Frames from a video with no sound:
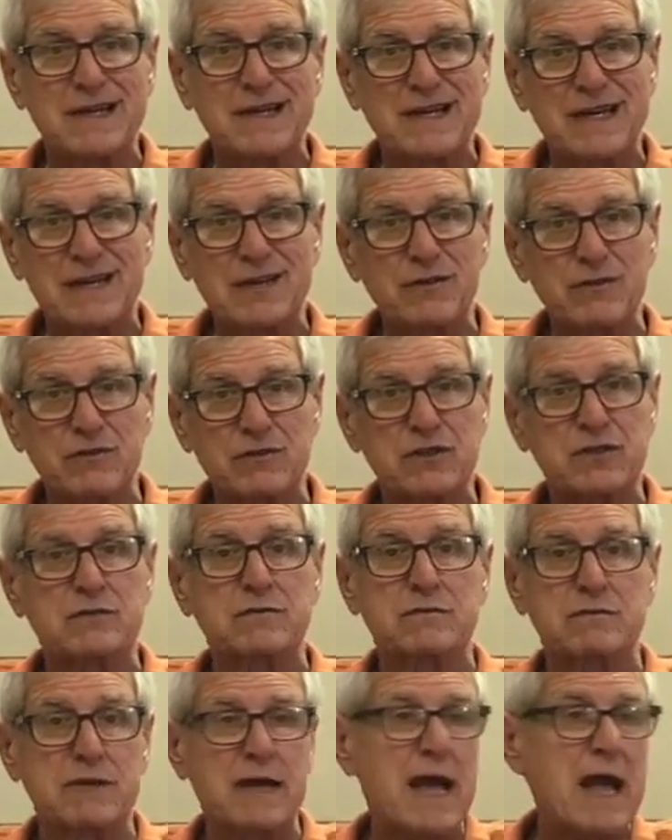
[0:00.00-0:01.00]
either
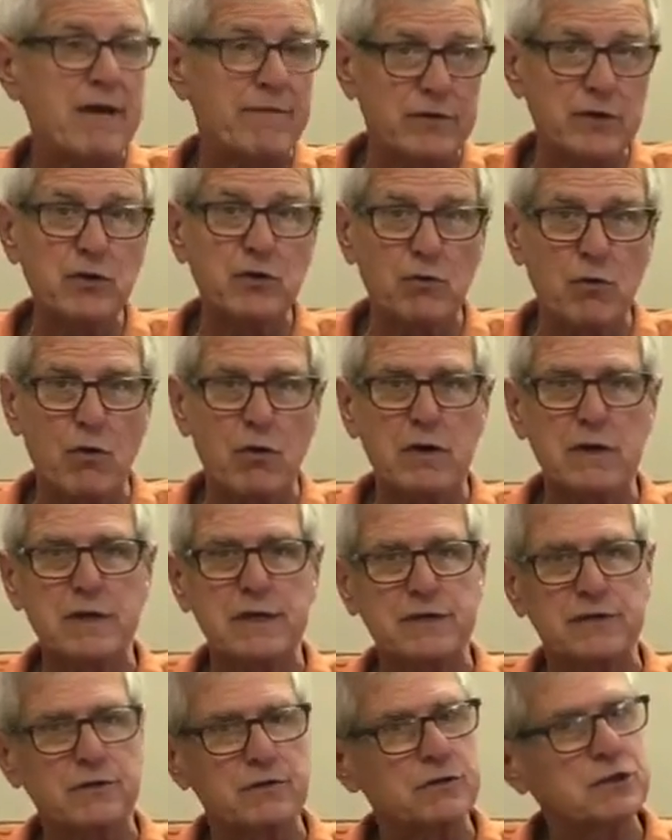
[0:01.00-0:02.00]
have a new
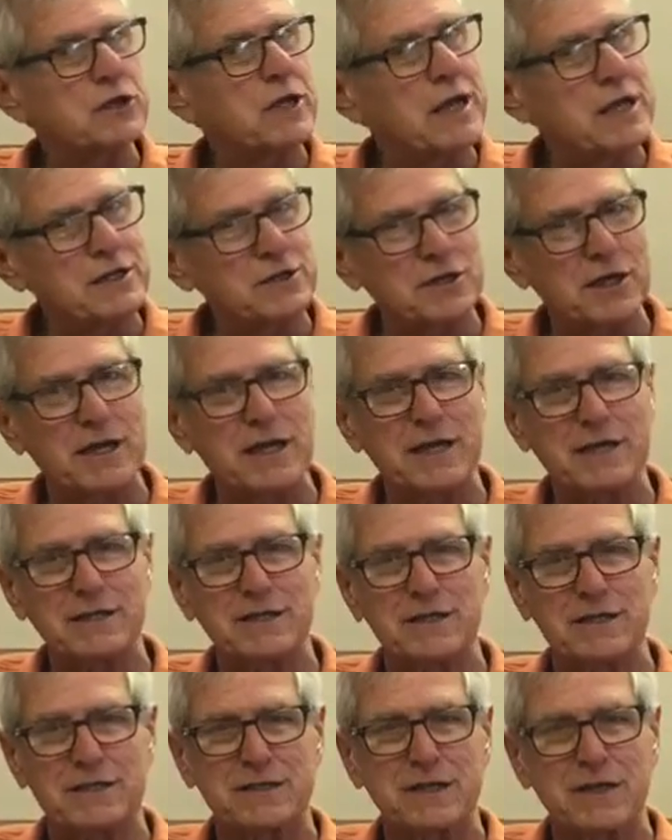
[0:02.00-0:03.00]
ordinance or change any
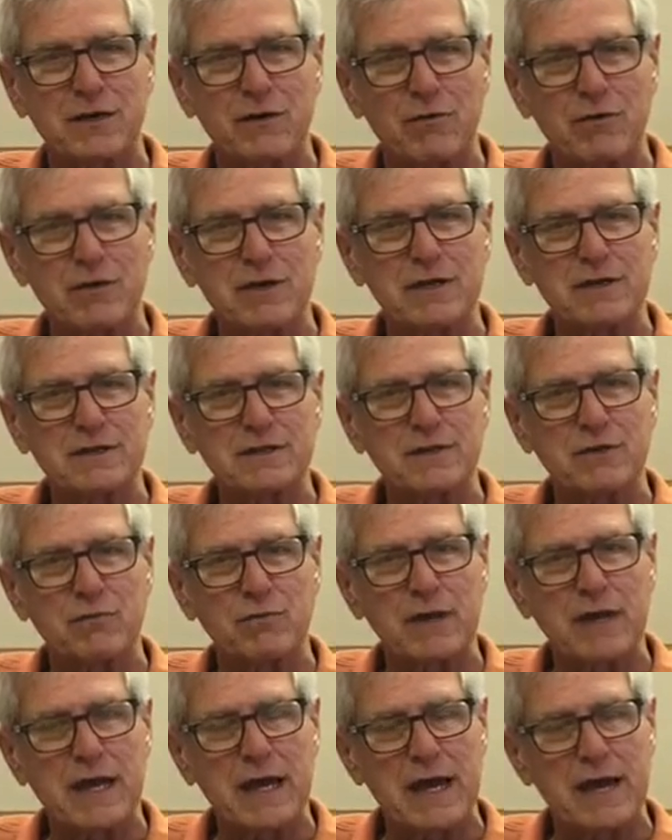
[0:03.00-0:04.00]
existing ordinance that
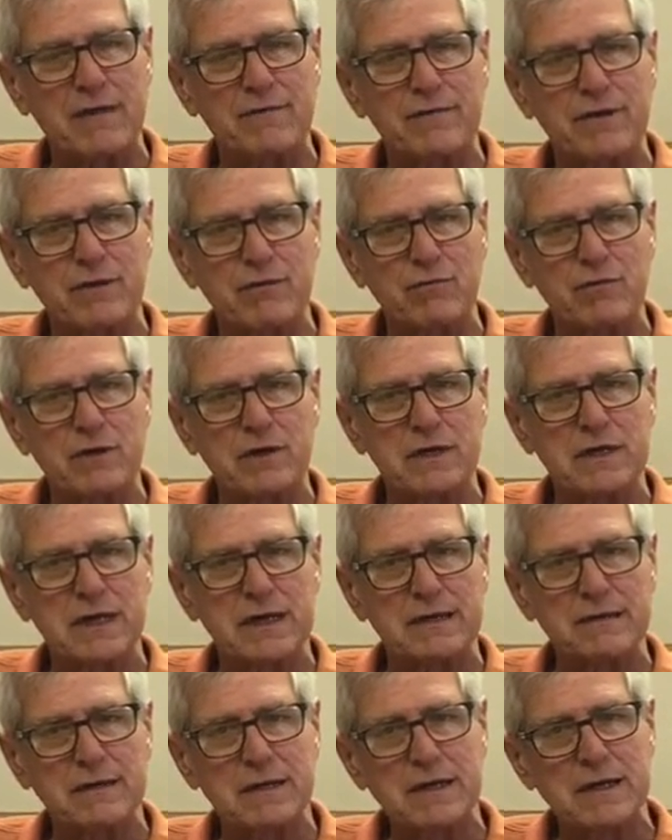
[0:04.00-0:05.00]
we have that
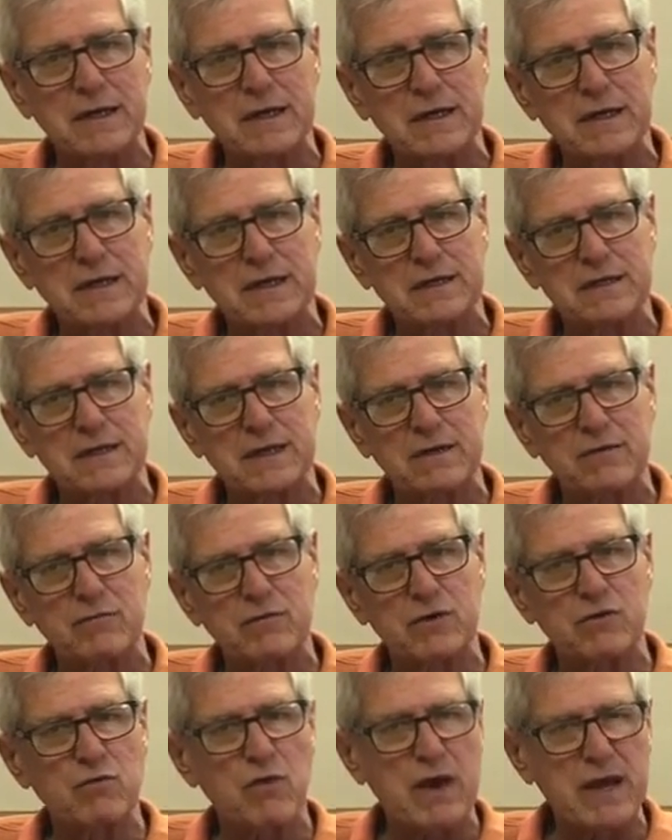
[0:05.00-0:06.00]

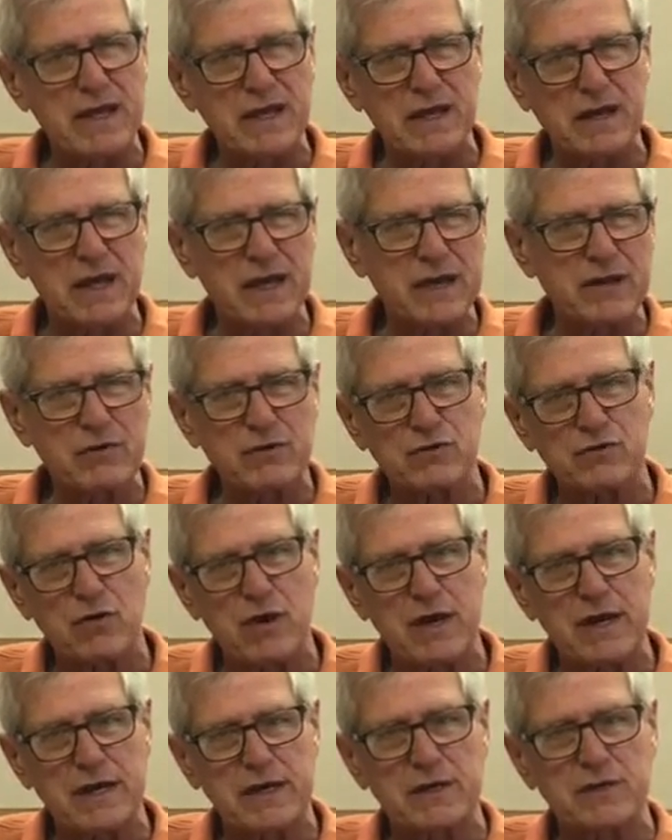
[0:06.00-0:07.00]
would regulate or
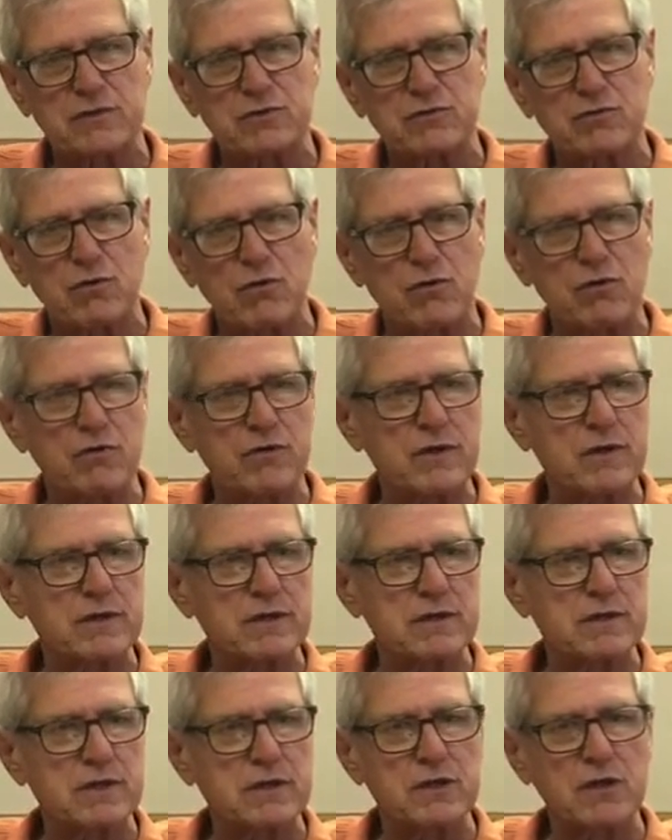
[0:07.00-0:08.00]
try to control
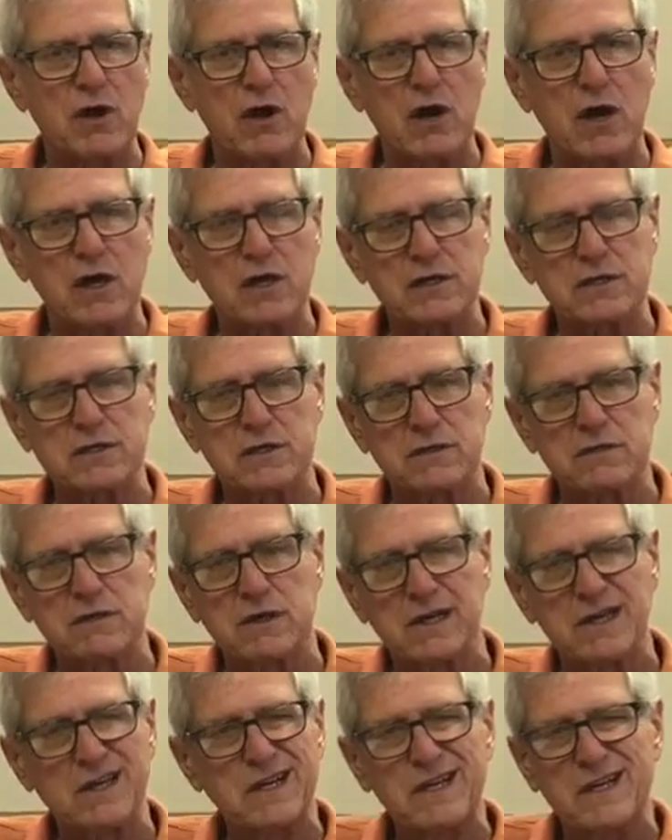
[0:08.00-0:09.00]
the dogs. And
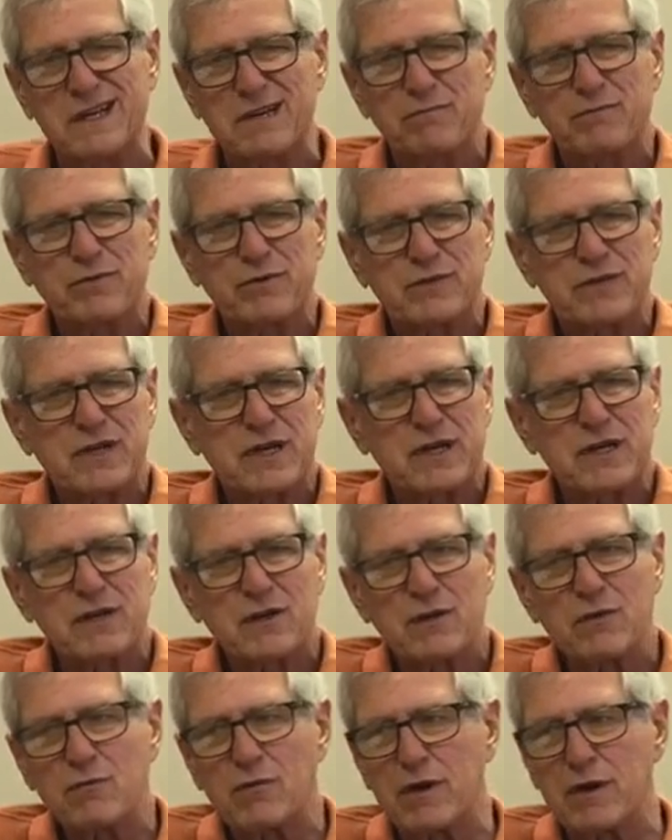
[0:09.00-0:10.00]
in
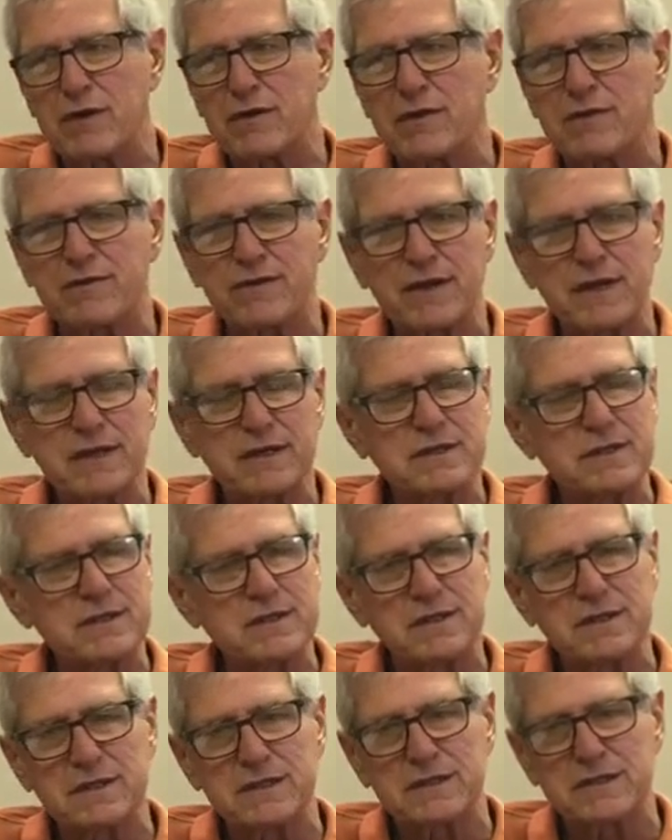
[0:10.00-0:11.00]
particular, one of the things
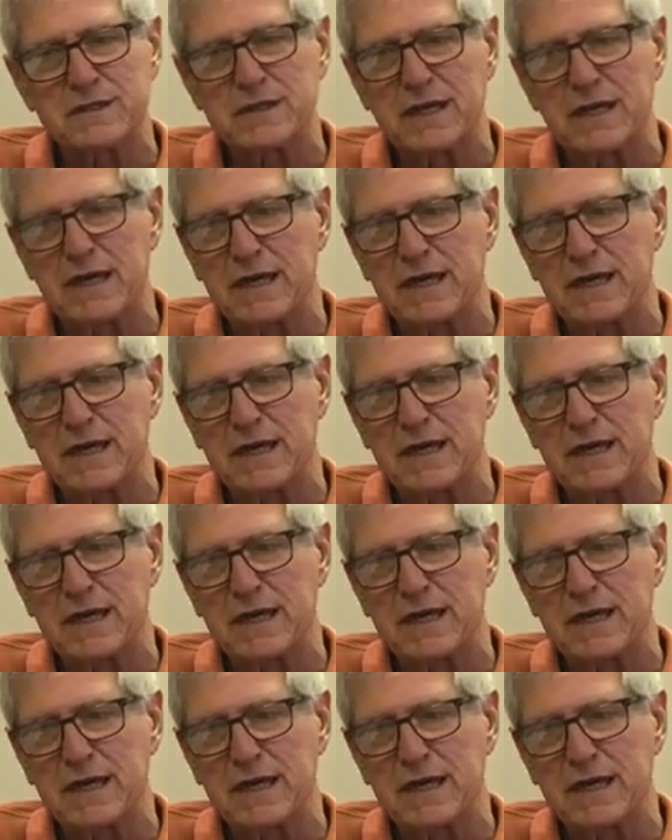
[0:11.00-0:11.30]
is